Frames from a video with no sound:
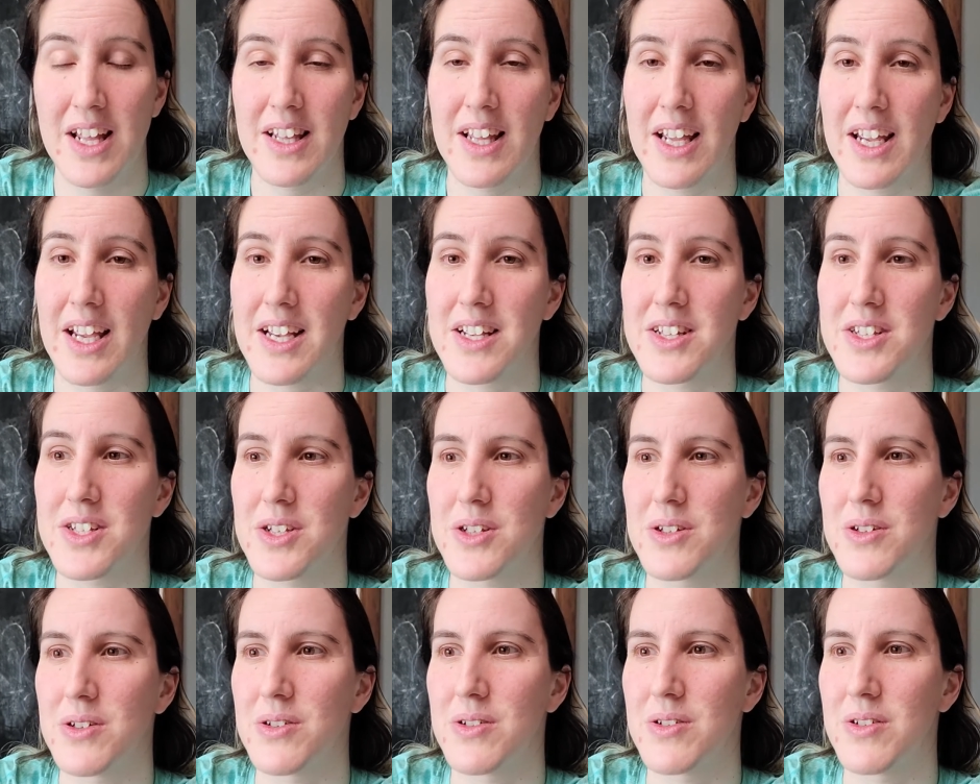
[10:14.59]
Like I
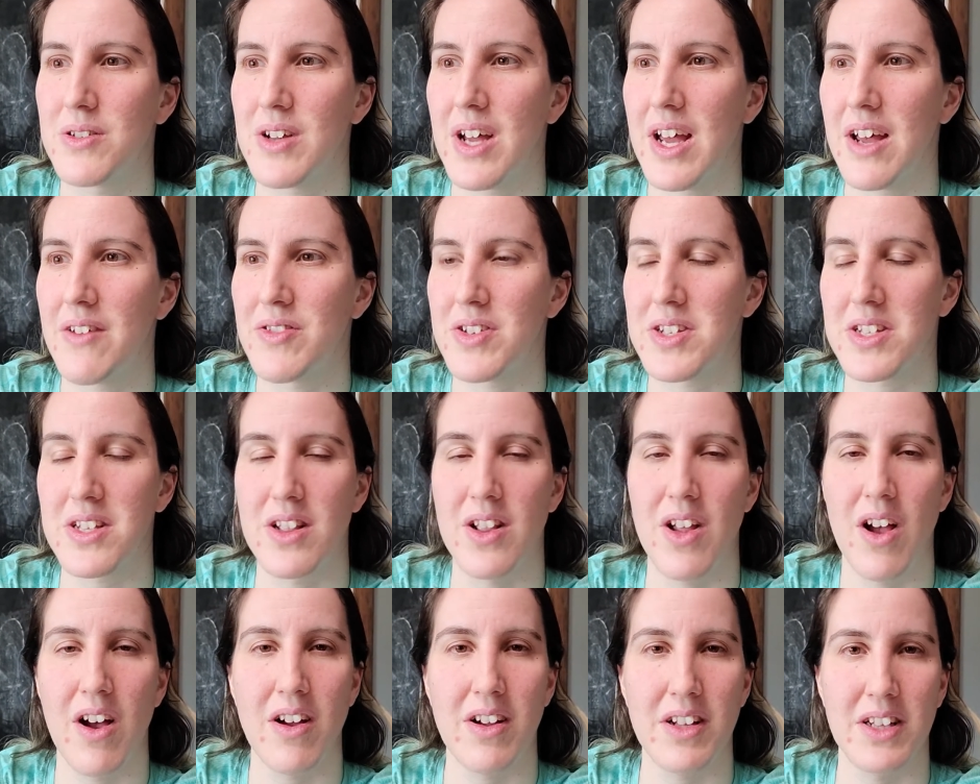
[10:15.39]
still have this
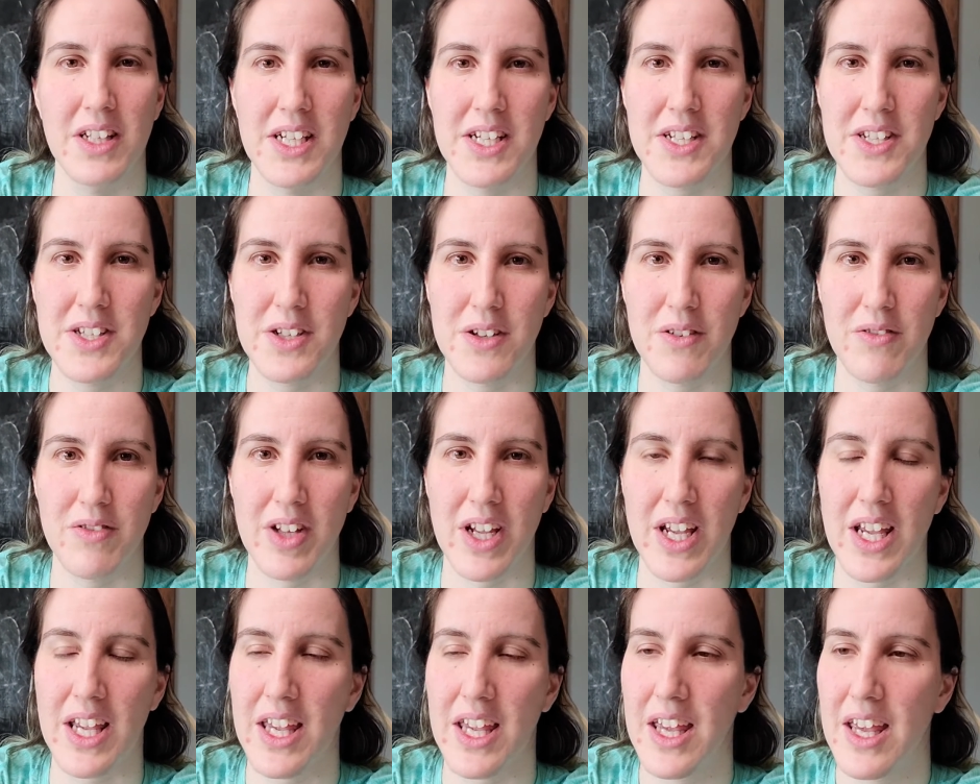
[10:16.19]
long list of
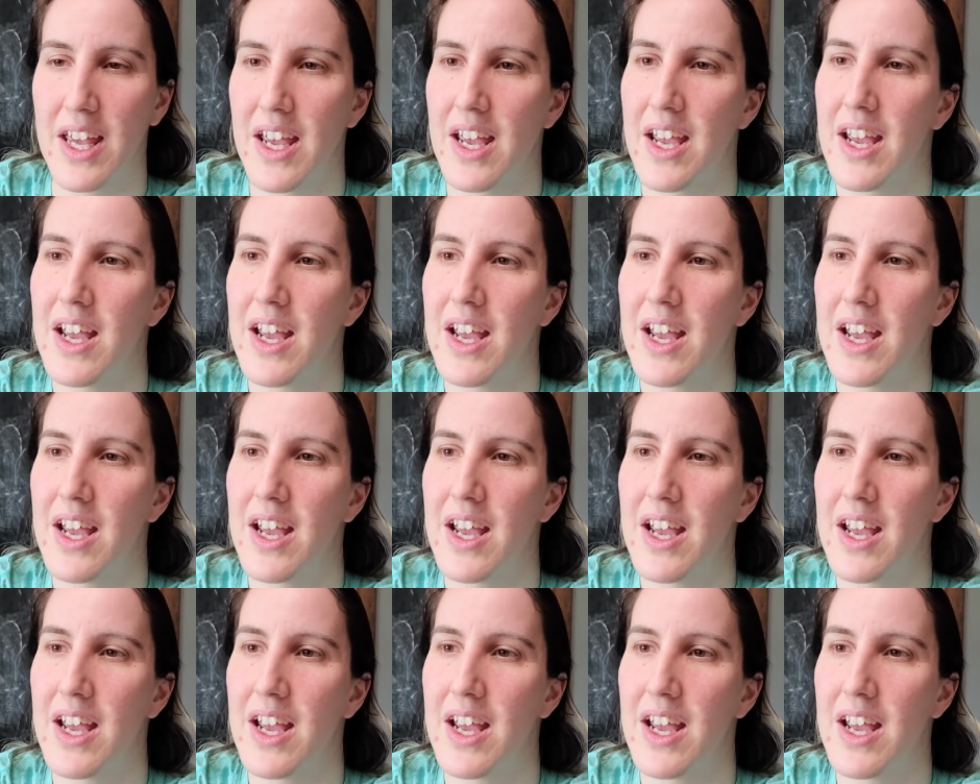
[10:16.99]
like